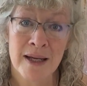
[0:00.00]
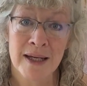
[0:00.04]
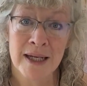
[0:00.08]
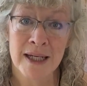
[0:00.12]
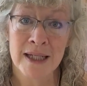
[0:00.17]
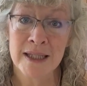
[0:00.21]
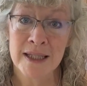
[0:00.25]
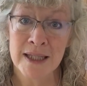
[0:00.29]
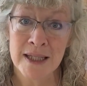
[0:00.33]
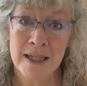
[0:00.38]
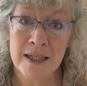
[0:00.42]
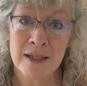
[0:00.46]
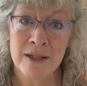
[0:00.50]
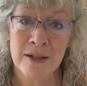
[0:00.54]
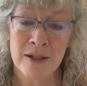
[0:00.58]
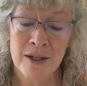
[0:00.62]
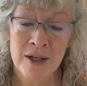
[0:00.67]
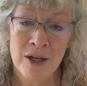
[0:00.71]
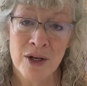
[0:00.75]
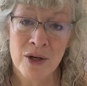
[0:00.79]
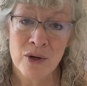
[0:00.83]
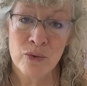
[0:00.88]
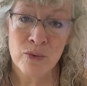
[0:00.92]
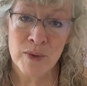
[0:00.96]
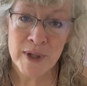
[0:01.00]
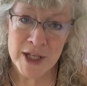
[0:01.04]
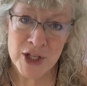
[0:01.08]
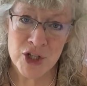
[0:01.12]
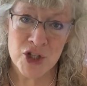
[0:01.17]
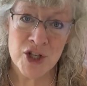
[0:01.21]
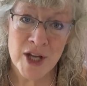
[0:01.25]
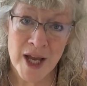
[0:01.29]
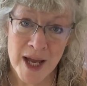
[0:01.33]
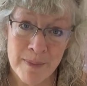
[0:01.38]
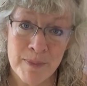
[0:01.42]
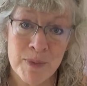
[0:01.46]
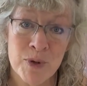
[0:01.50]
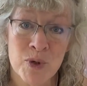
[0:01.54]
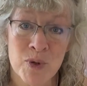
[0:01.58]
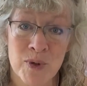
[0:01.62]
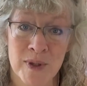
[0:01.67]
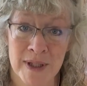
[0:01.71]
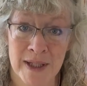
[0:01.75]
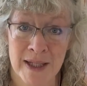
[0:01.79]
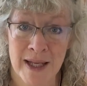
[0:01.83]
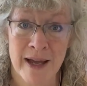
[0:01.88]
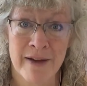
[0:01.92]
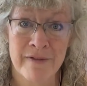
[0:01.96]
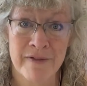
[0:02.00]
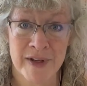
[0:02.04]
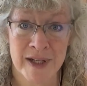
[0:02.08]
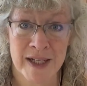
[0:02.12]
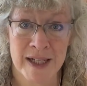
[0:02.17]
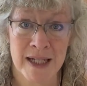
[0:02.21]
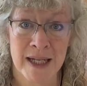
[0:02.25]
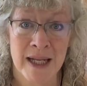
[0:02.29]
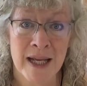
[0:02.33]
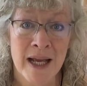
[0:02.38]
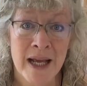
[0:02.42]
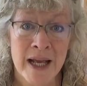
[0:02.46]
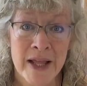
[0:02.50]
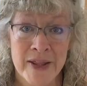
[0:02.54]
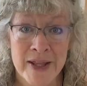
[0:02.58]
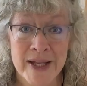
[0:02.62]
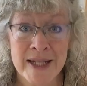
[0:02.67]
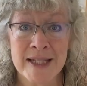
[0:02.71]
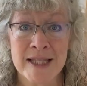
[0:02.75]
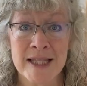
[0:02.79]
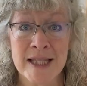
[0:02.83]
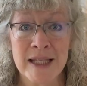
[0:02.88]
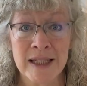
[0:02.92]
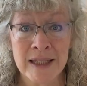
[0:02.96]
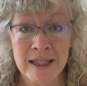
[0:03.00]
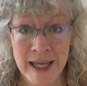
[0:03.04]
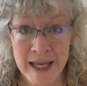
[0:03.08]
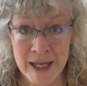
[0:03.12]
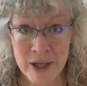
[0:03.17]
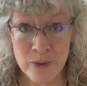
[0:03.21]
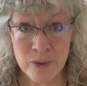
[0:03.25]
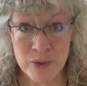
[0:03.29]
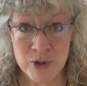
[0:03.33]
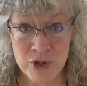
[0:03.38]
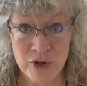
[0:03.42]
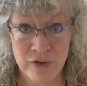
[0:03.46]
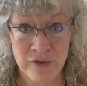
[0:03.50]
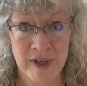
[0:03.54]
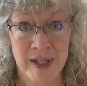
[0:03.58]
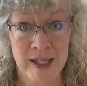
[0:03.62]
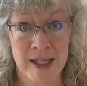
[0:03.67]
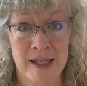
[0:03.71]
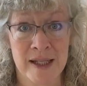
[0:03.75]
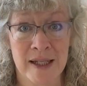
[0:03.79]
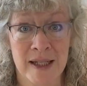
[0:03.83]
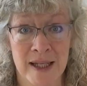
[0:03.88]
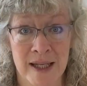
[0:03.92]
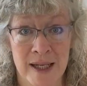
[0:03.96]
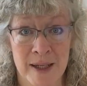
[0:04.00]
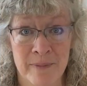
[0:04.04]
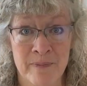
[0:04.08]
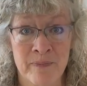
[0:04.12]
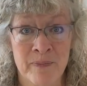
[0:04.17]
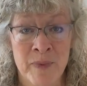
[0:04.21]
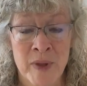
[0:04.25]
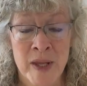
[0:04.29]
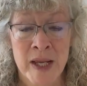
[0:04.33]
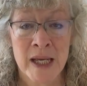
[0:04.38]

and then read chapter 11. That's the language of healing.